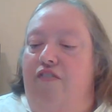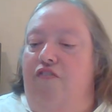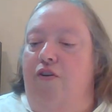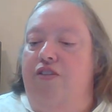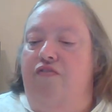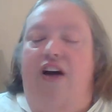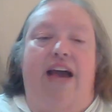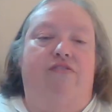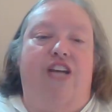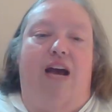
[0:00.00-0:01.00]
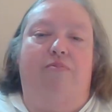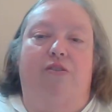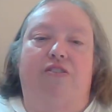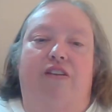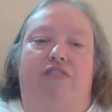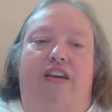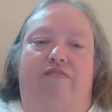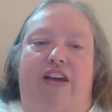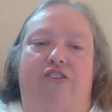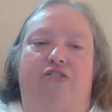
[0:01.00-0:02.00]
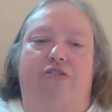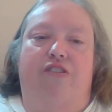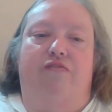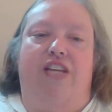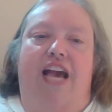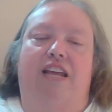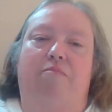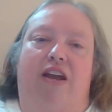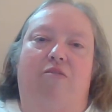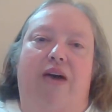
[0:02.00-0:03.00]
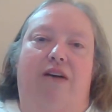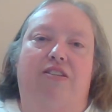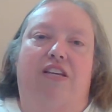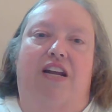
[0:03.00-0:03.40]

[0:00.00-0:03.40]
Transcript: first five chapters of The Adventures of Danny Meadowmouse,